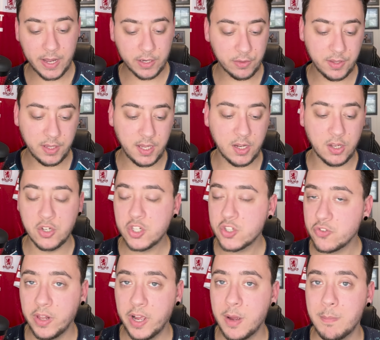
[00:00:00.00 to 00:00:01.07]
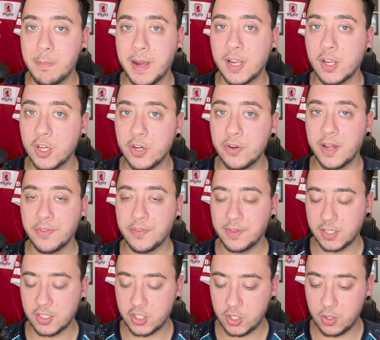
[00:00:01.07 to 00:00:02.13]
don't think you can just rely on Bangura. I think
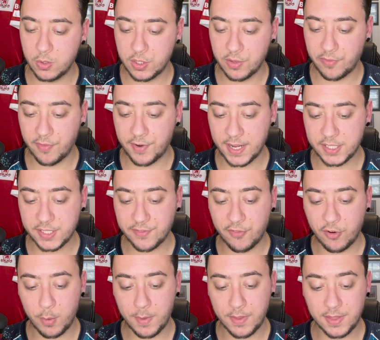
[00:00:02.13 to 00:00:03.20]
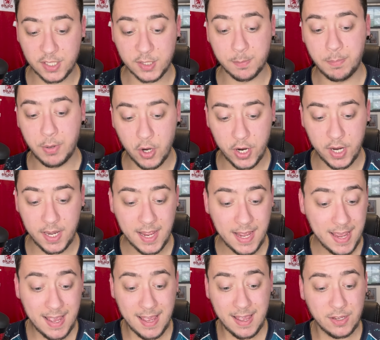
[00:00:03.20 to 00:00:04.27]
that's too tough of an ask for him at this point.
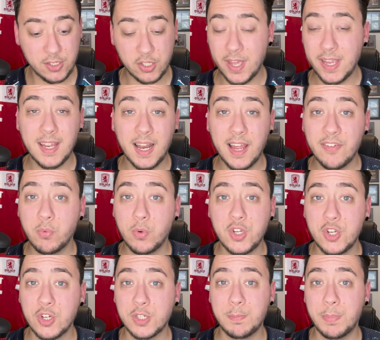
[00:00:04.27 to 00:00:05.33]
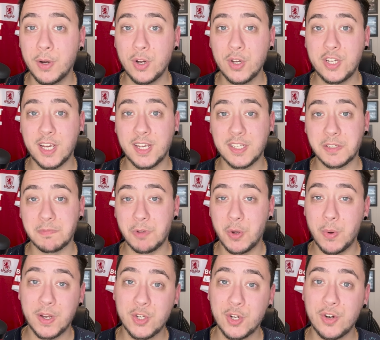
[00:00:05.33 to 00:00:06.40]
So then you're left with just Borges, who
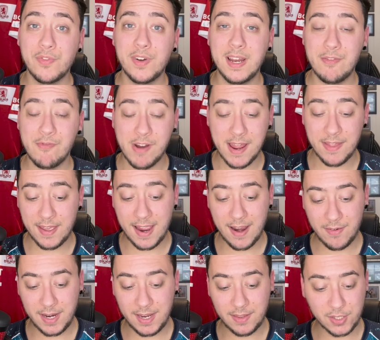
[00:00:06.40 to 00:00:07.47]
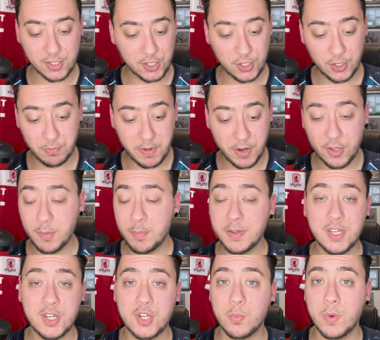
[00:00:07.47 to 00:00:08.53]
I don't really rate there either. So another
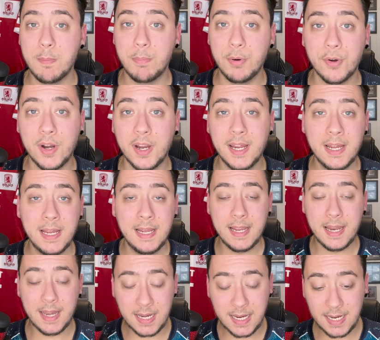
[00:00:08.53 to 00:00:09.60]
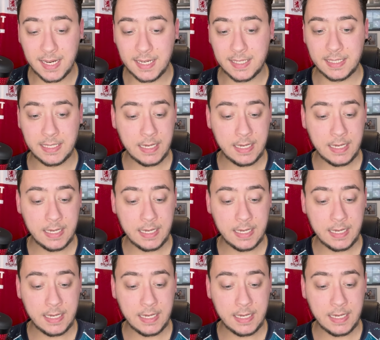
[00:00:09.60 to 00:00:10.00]
position where Boro need